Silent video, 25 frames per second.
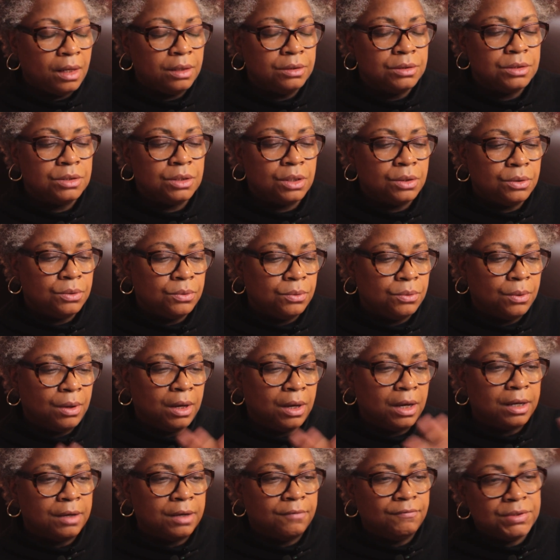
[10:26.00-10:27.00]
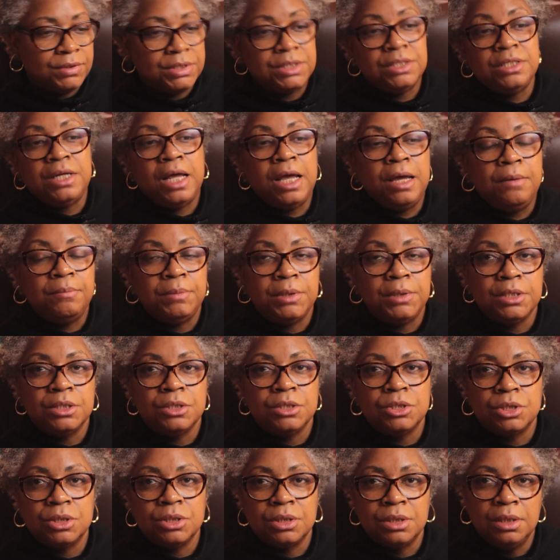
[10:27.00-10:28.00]
So I have
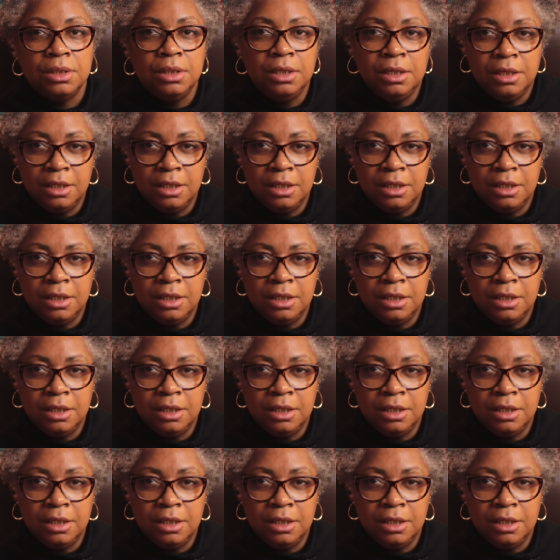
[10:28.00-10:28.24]
established